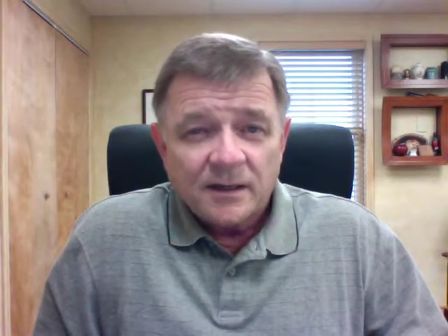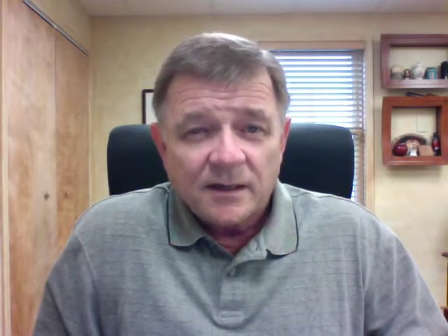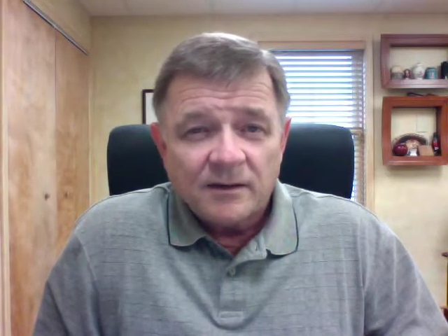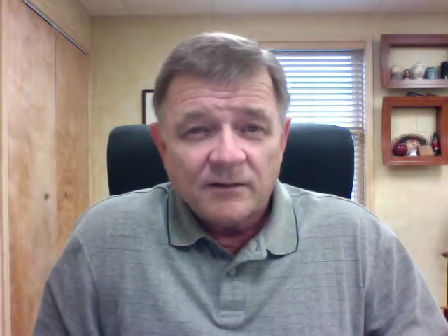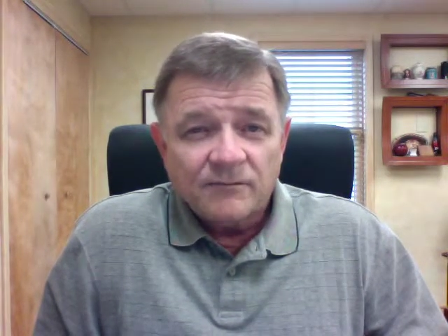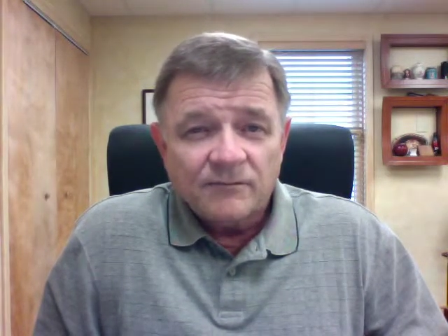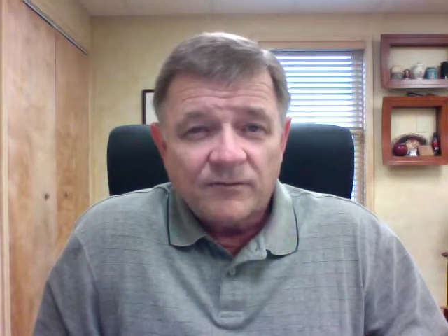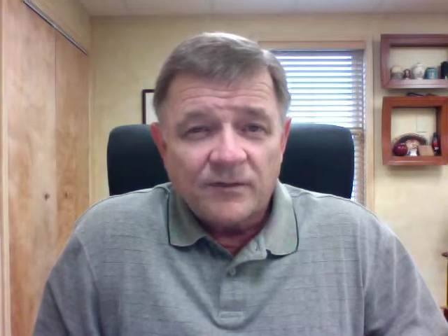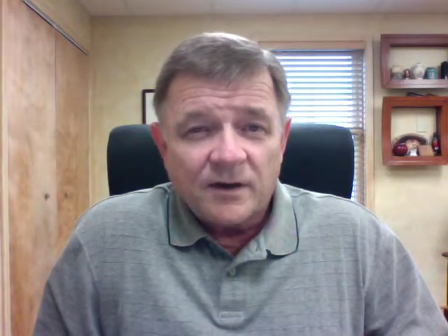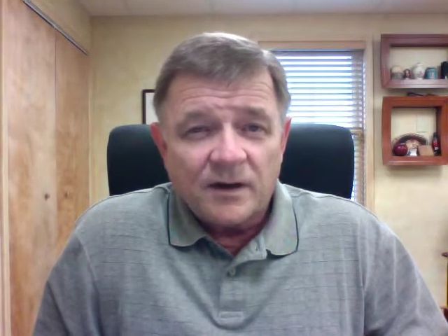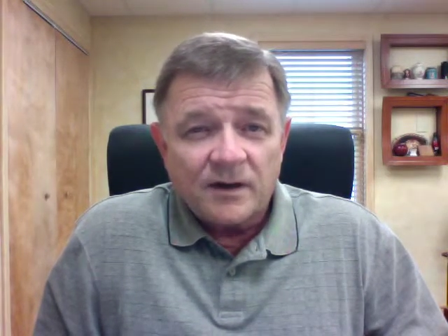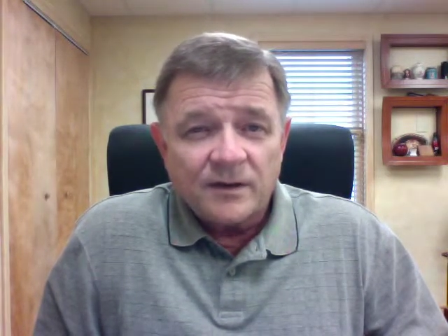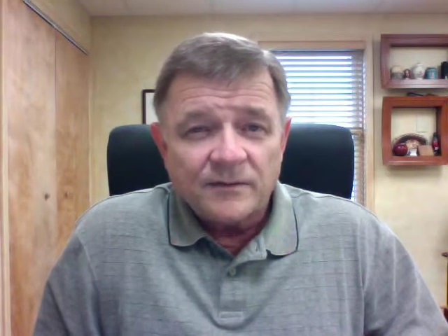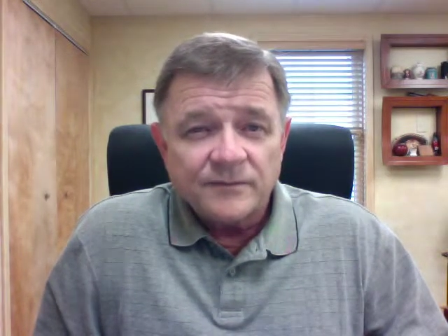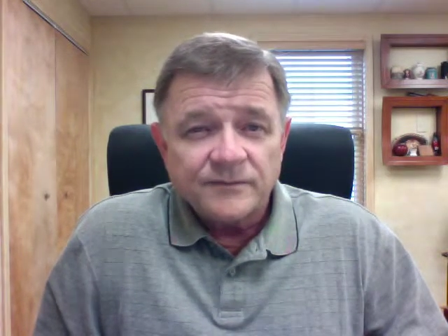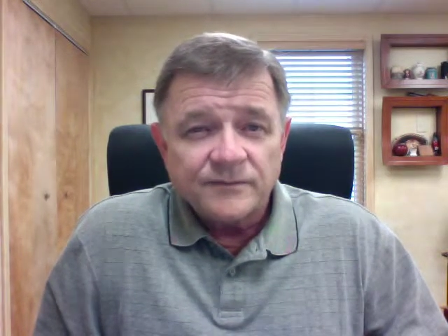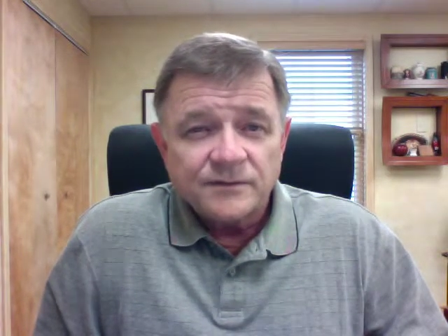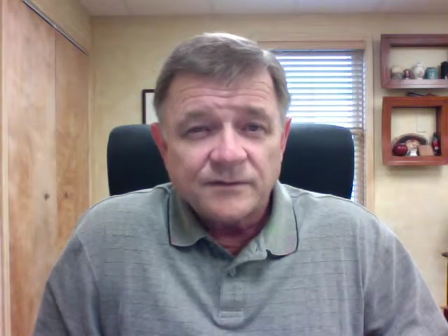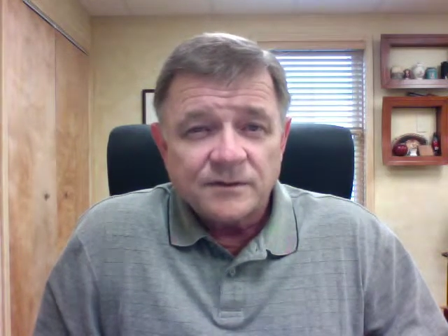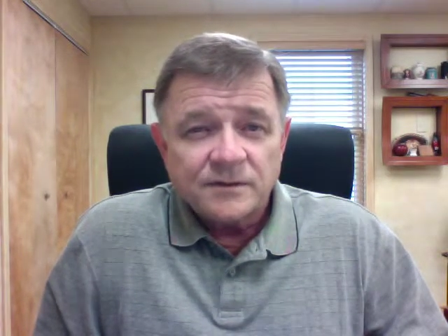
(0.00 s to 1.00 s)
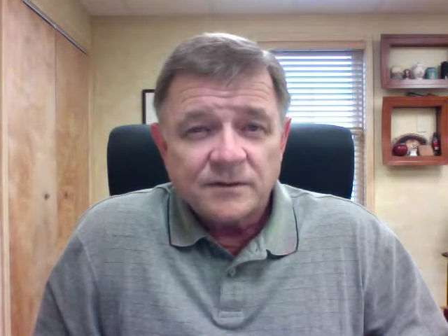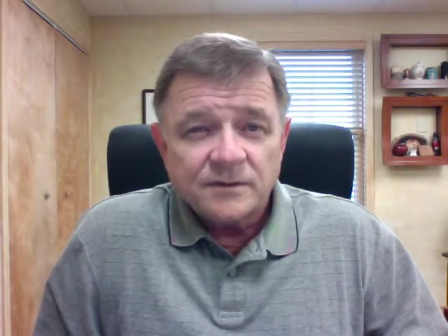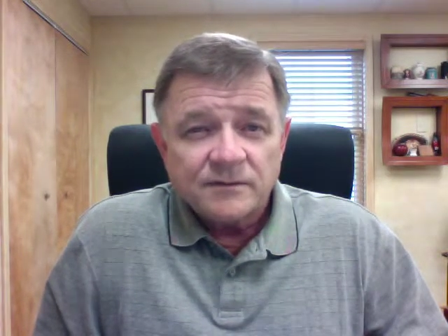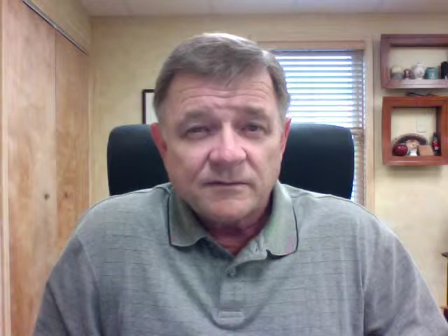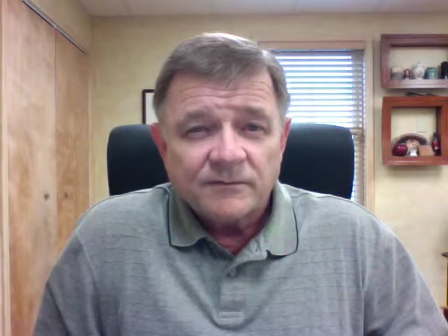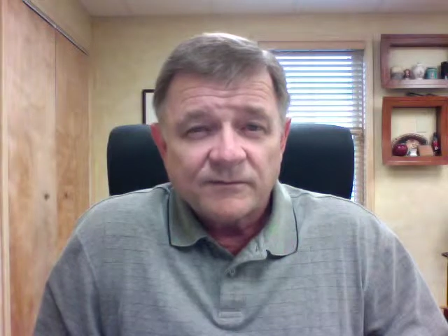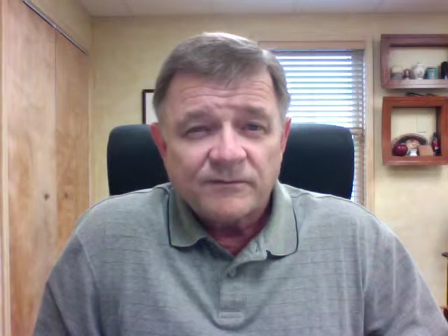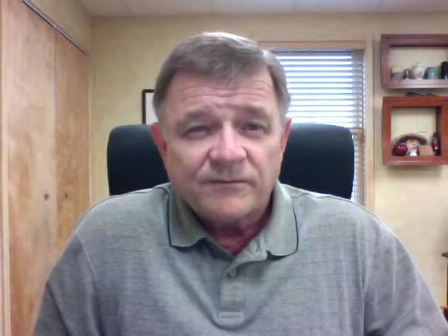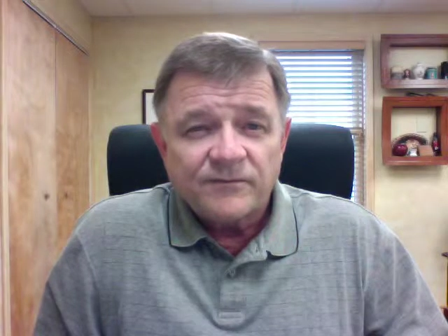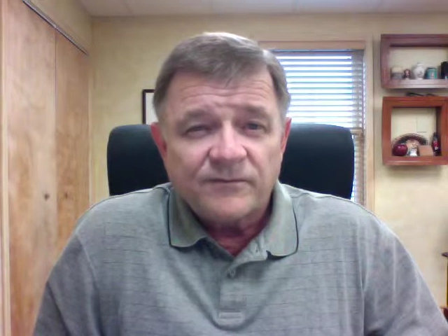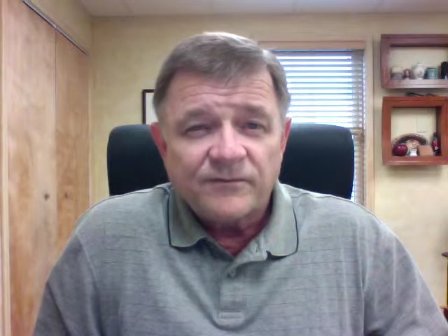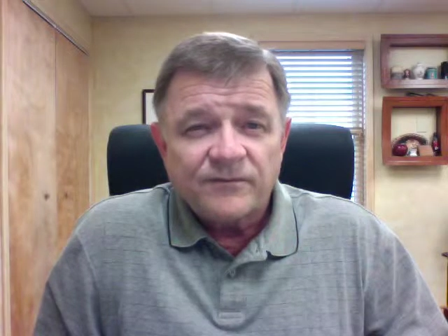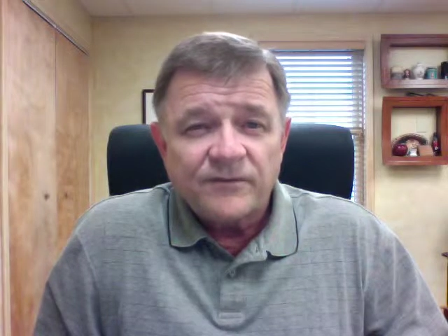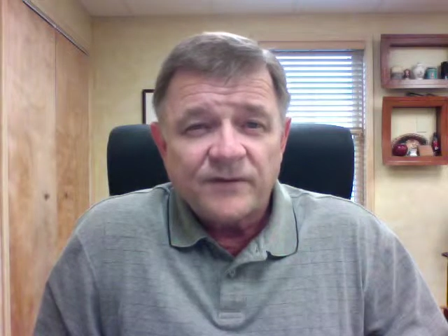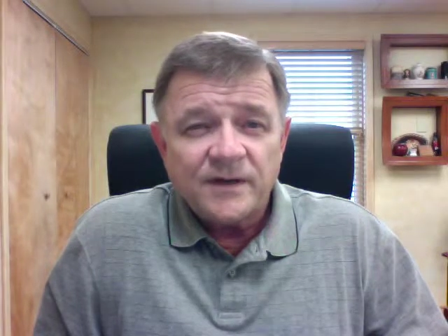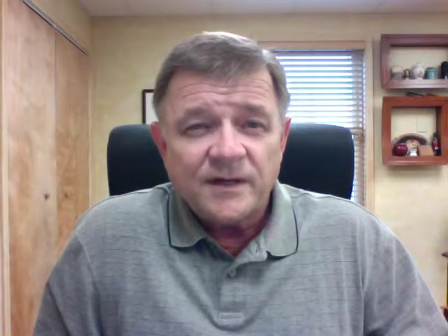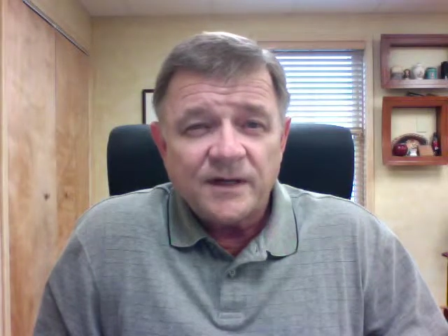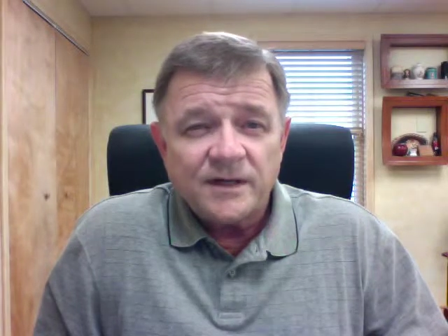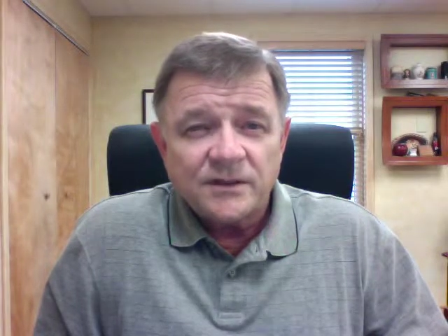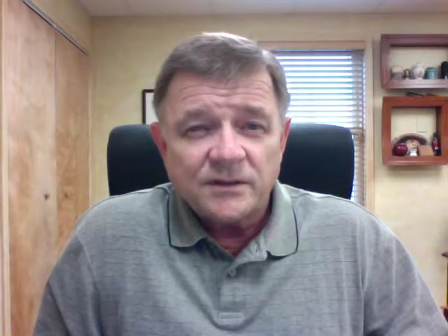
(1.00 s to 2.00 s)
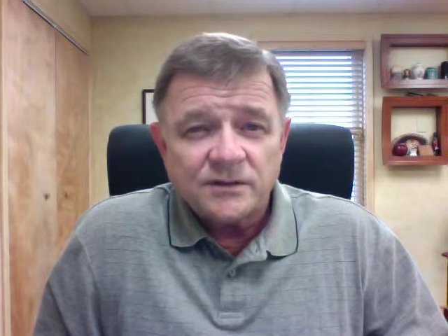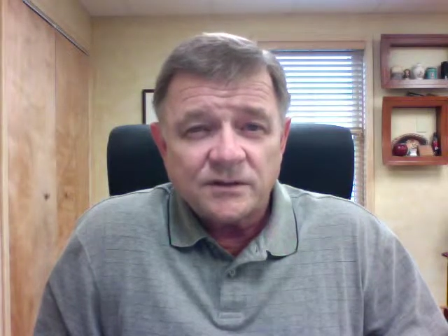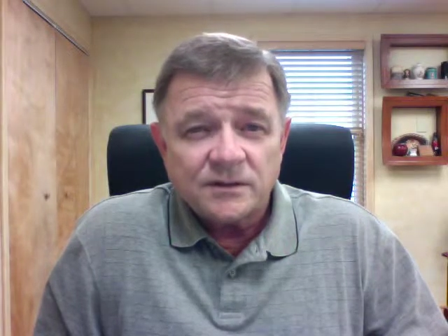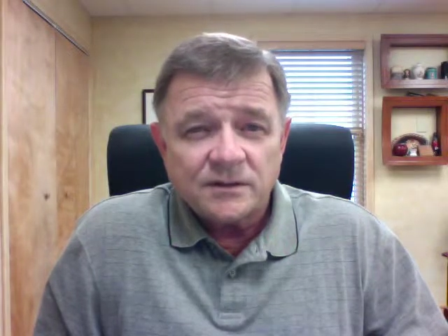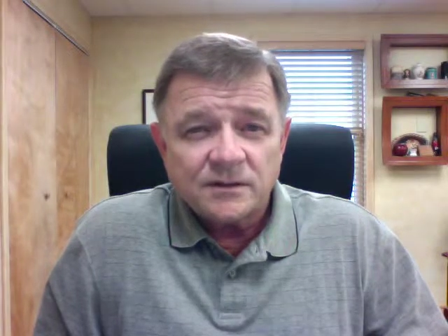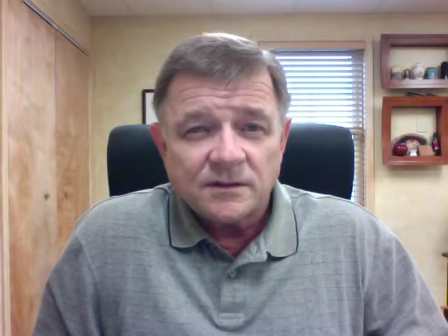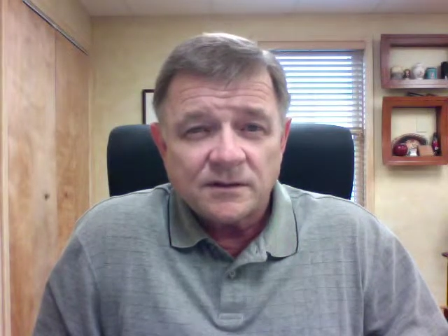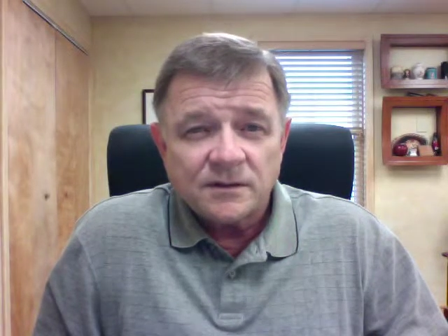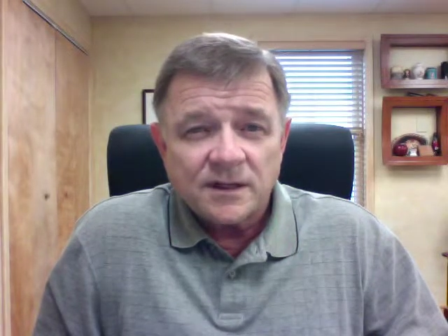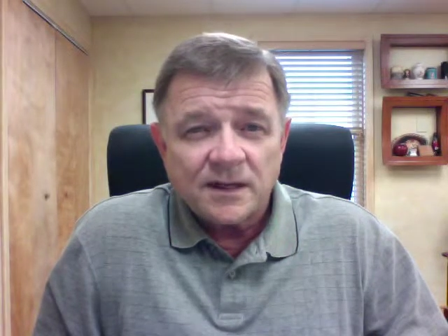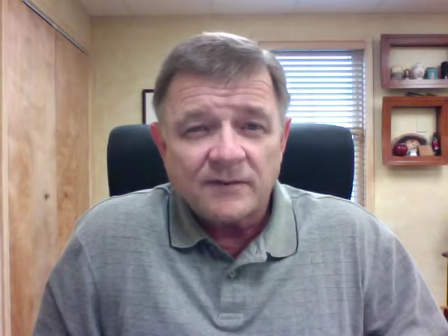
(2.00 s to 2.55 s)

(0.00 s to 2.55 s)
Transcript: Involves feet.